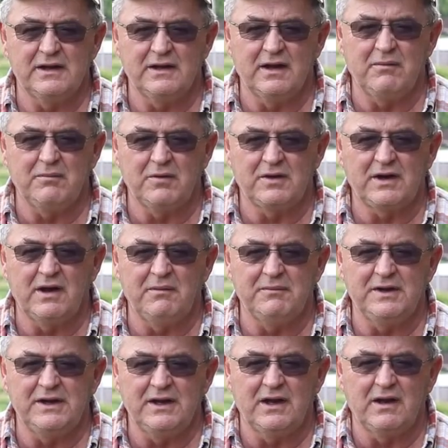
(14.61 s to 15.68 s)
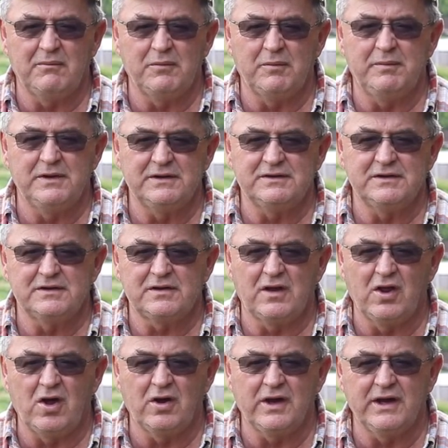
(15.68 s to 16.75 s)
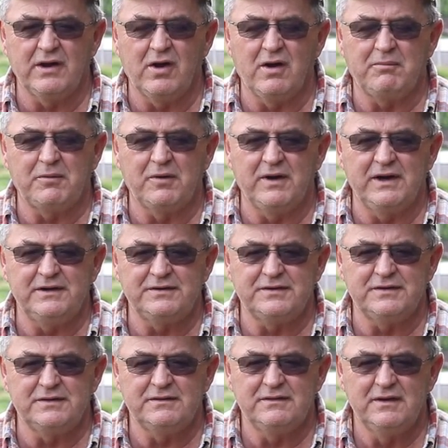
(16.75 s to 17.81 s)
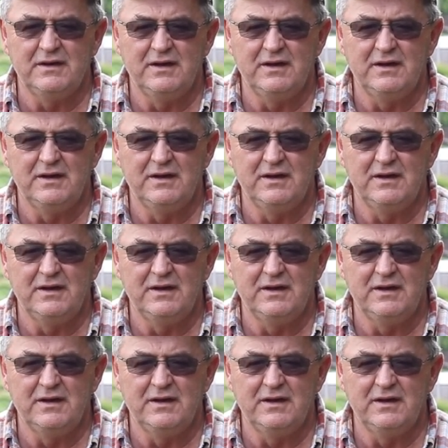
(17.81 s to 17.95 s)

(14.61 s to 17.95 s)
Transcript: lumber company, a lumber business, logging operation.